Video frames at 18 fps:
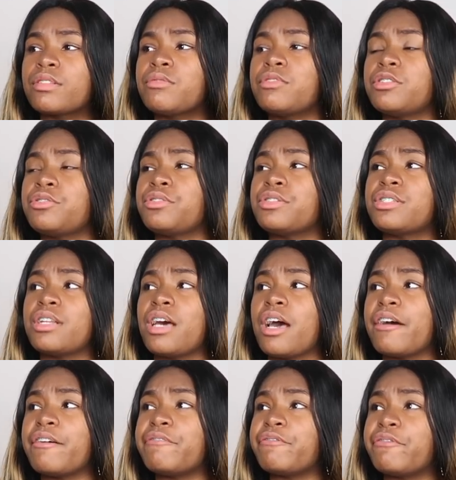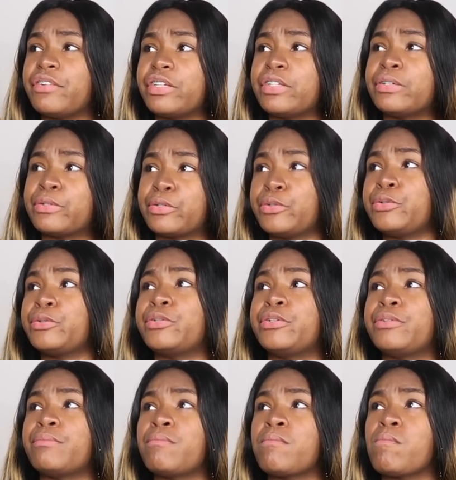which was not freaking
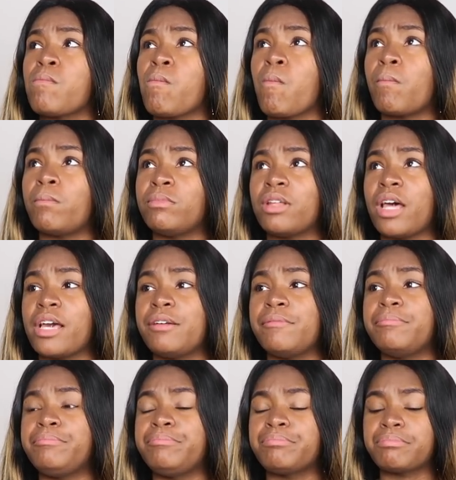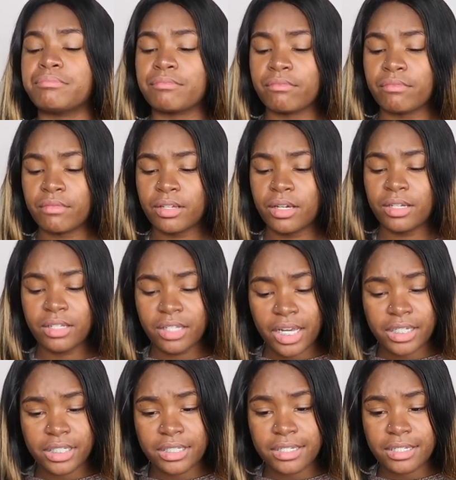cool. Like,
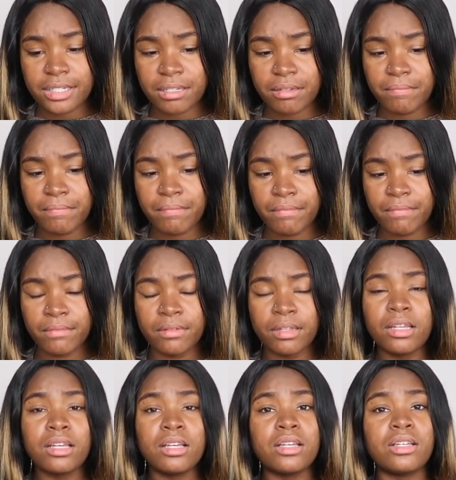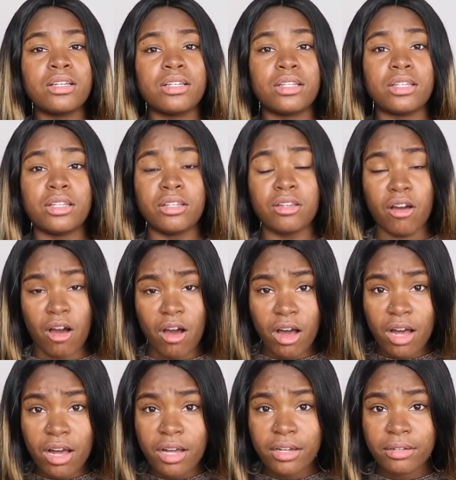ladies,
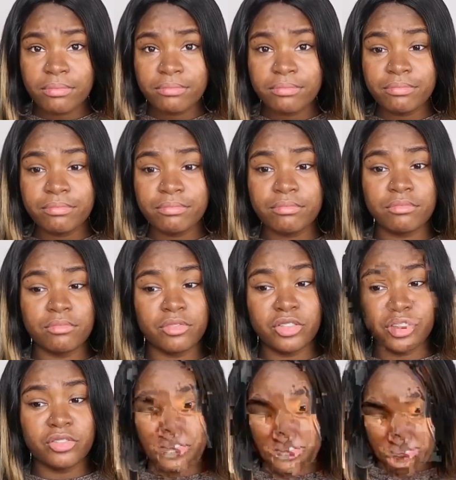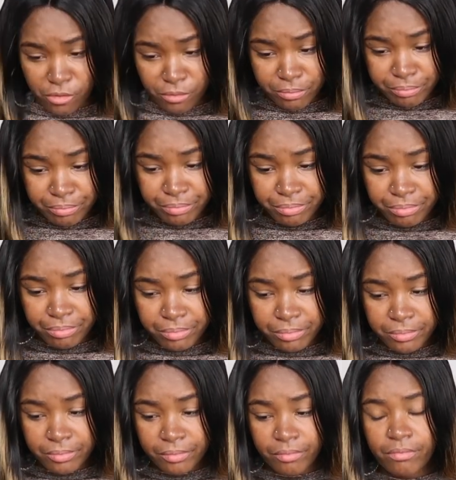y'all know
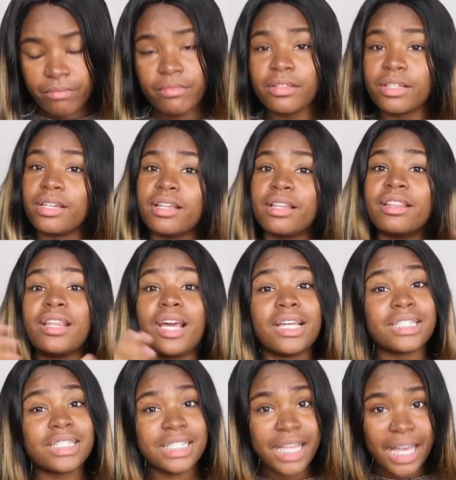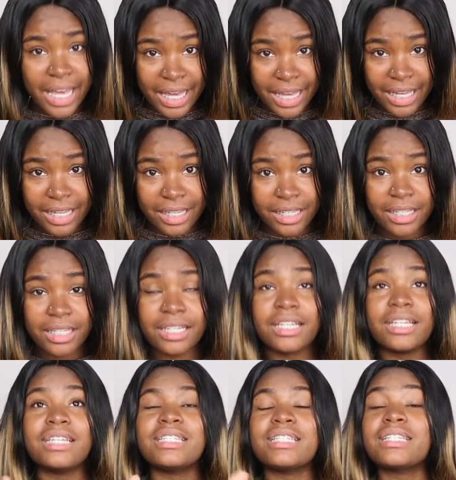that Tay
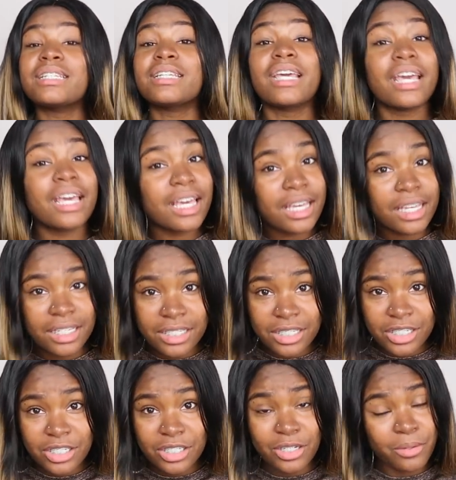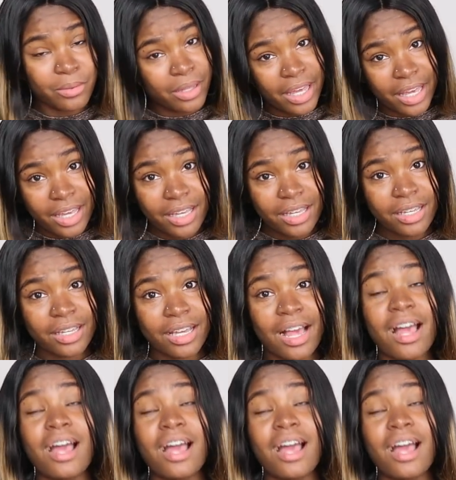is engaged, okay?